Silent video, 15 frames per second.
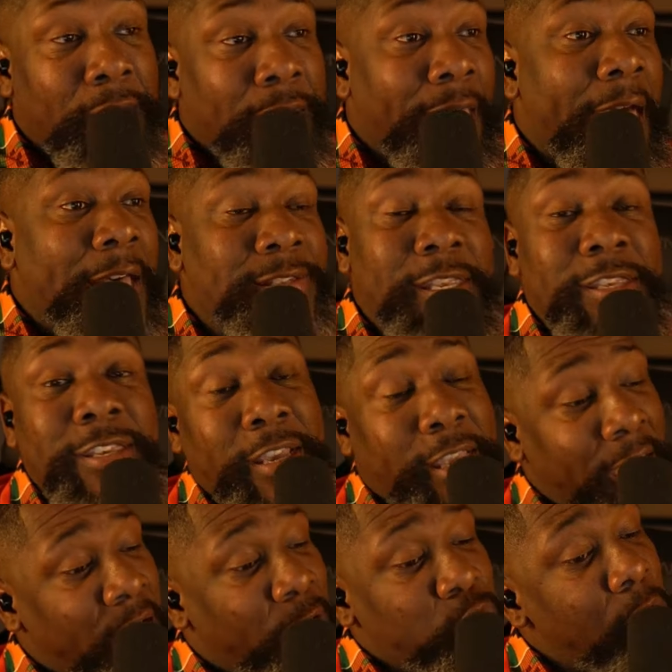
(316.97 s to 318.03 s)
I said, you
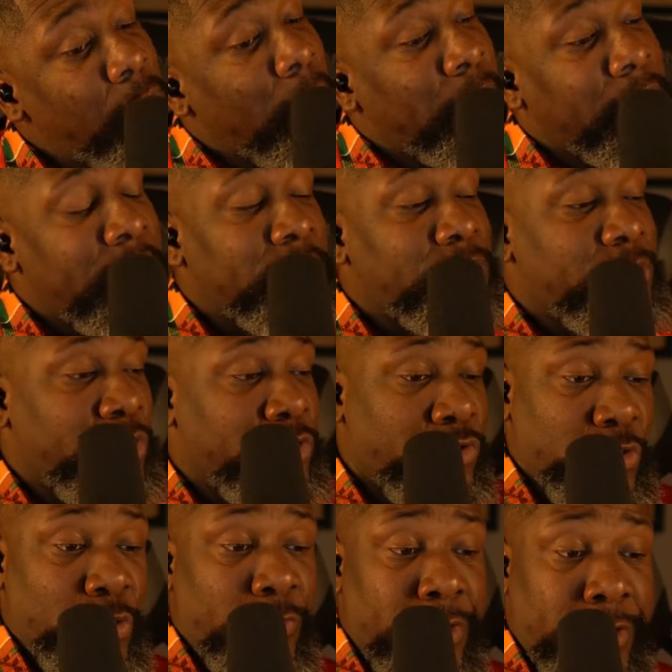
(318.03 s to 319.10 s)
can't rub up against the
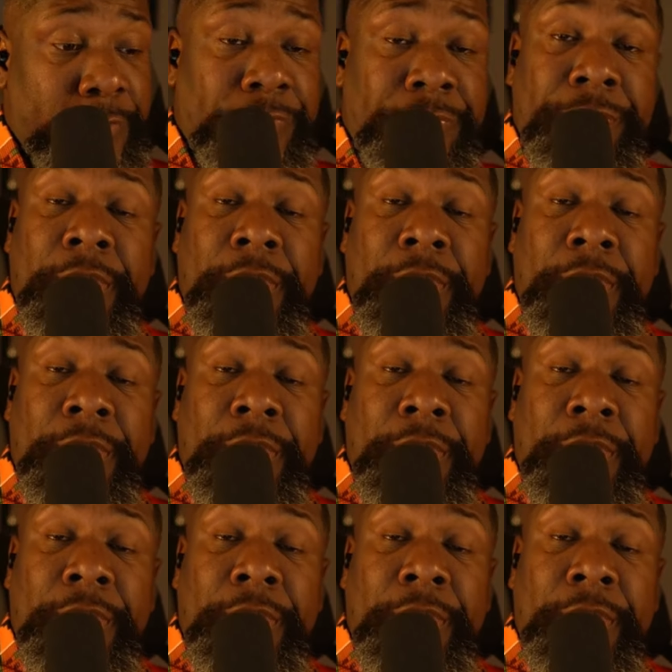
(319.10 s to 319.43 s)
truth.